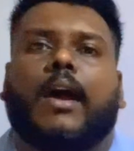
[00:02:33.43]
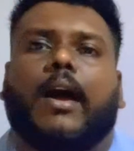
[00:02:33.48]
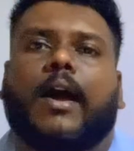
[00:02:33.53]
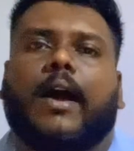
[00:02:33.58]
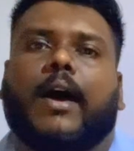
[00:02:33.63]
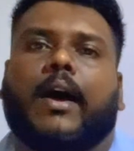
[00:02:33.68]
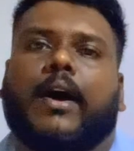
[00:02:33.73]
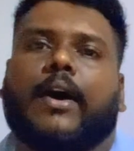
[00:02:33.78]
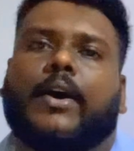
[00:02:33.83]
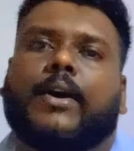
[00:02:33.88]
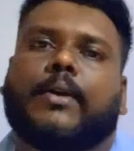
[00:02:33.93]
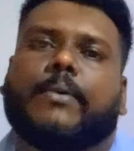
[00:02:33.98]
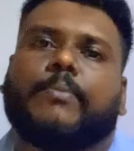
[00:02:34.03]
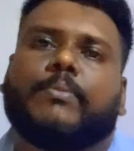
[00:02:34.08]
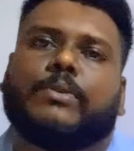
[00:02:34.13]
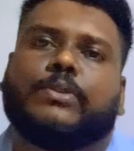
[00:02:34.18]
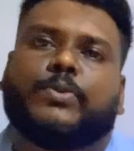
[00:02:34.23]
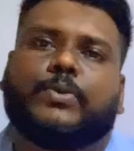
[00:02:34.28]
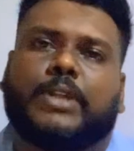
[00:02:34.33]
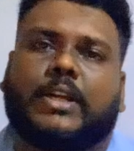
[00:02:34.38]
uh,
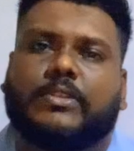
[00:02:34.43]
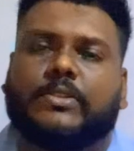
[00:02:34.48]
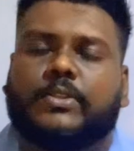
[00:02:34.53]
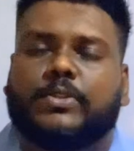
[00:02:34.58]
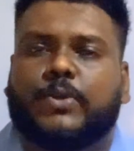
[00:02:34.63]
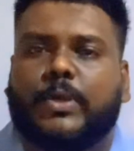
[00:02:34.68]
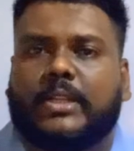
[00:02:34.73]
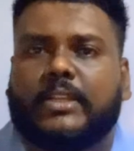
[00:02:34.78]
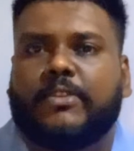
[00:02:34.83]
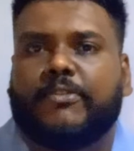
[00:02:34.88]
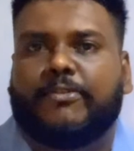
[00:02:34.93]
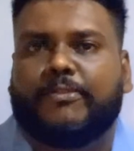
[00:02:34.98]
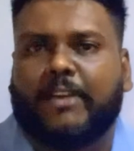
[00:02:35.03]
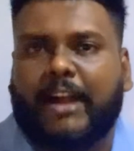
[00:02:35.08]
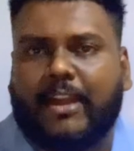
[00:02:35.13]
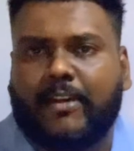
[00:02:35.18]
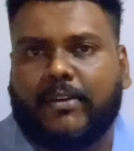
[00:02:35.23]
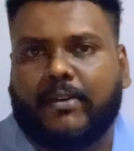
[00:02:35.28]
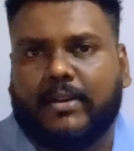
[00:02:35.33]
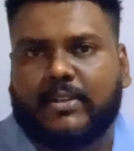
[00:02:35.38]

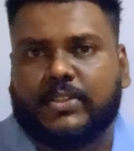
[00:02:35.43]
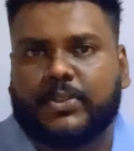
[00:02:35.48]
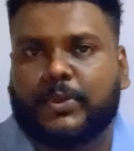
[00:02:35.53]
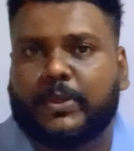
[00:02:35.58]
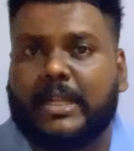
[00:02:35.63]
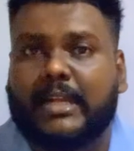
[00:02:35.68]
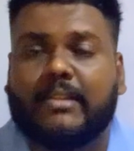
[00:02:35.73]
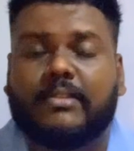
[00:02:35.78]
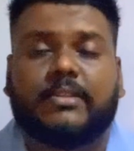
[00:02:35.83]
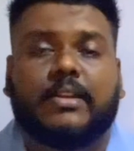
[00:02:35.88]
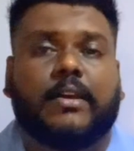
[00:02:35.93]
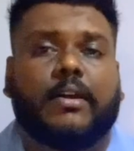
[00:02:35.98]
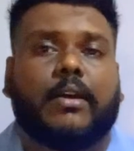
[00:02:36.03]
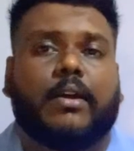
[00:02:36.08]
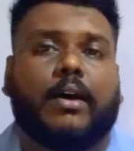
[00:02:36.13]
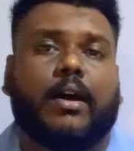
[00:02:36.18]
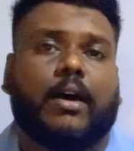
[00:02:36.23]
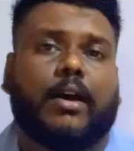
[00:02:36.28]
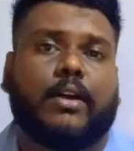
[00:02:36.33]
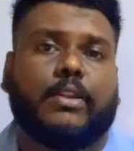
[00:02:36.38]
2025 students
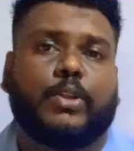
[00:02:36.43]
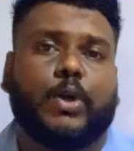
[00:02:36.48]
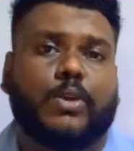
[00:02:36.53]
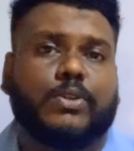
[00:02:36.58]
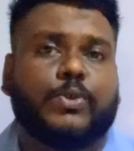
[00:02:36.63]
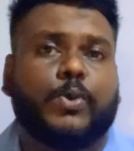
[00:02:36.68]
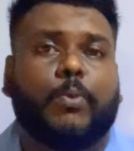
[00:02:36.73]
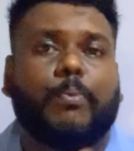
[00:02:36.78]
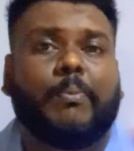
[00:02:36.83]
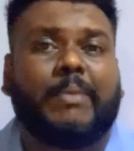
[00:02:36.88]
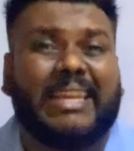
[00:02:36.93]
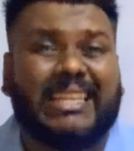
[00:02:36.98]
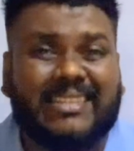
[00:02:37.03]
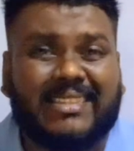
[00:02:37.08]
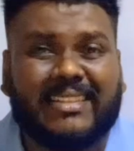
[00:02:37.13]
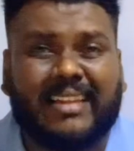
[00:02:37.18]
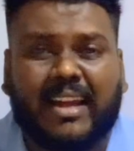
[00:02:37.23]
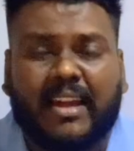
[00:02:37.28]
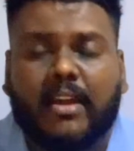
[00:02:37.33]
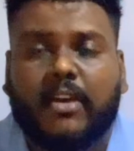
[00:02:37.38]
uh, those who
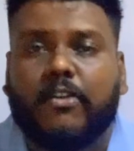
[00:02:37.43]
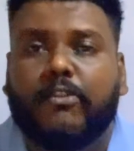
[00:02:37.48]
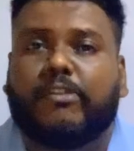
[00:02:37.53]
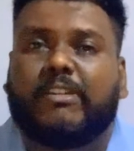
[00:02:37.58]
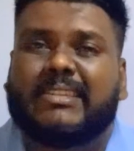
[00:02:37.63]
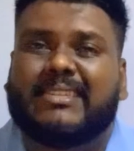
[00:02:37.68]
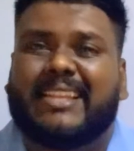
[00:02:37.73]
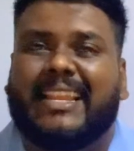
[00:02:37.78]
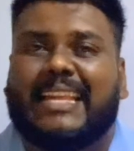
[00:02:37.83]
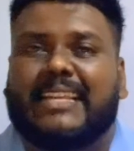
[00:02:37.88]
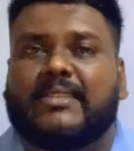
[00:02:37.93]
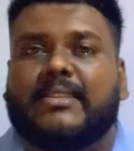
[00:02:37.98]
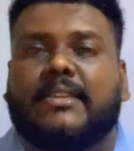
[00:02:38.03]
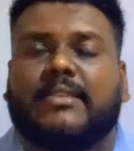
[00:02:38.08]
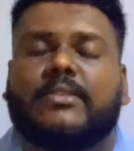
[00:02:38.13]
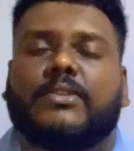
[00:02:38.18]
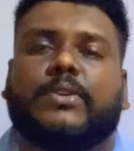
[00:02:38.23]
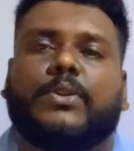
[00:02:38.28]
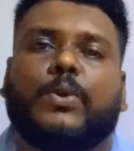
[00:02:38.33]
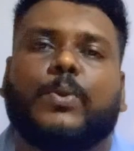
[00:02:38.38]
missed first
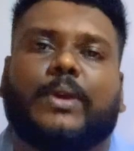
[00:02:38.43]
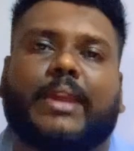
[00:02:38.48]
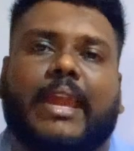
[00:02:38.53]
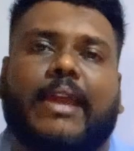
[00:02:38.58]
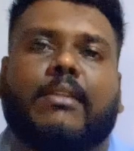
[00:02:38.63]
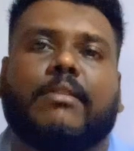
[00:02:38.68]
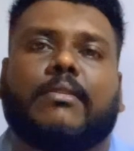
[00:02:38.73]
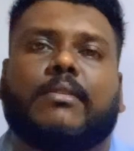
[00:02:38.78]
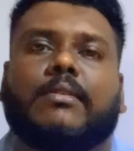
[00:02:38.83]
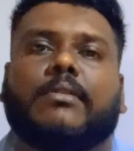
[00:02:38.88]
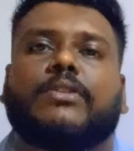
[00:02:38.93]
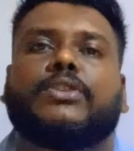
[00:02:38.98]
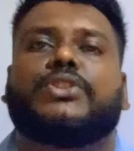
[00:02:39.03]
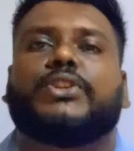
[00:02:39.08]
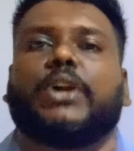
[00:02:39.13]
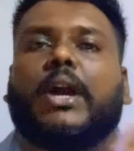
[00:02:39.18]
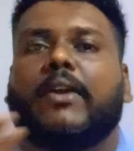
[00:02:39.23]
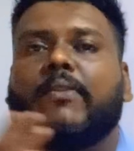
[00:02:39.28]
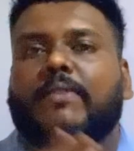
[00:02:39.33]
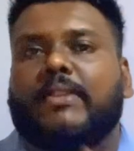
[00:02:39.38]
lessons you can
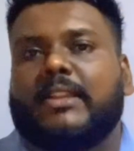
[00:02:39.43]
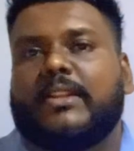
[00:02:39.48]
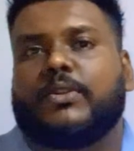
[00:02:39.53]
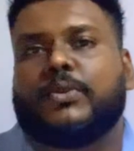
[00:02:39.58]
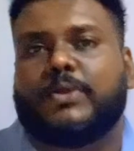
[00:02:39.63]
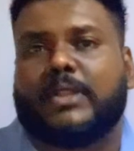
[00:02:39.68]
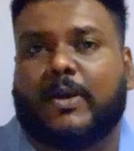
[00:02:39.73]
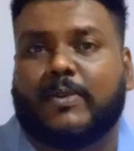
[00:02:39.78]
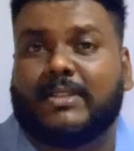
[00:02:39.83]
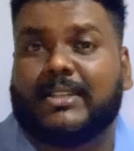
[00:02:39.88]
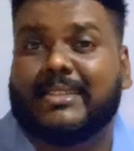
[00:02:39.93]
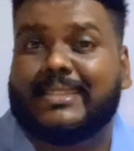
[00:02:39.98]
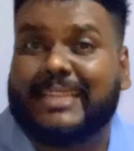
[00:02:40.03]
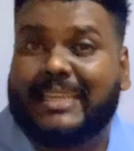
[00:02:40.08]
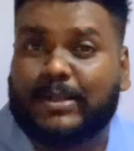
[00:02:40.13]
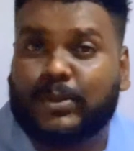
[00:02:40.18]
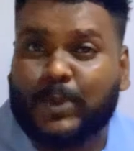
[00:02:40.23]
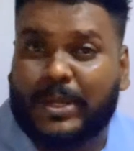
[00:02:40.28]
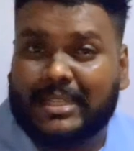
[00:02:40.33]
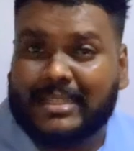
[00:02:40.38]
join with the
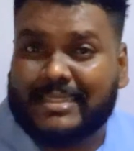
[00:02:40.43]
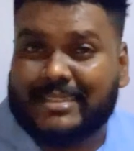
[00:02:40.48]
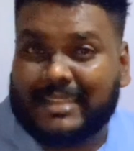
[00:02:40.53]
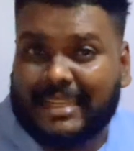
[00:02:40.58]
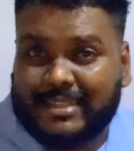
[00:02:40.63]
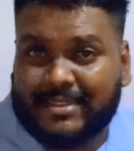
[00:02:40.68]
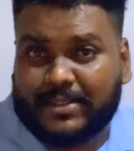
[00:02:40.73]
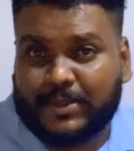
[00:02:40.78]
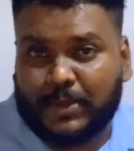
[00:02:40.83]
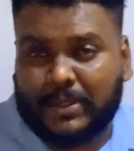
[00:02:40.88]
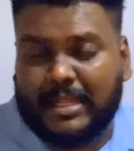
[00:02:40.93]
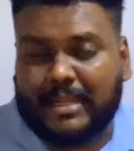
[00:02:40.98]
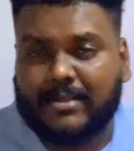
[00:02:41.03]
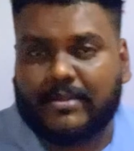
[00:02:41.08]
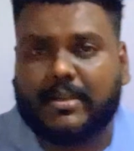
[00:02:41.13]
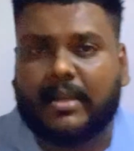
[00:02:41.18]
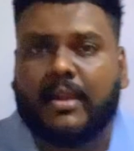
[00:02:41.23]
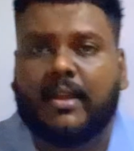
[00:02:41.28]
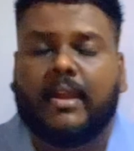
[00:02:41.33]
2026 students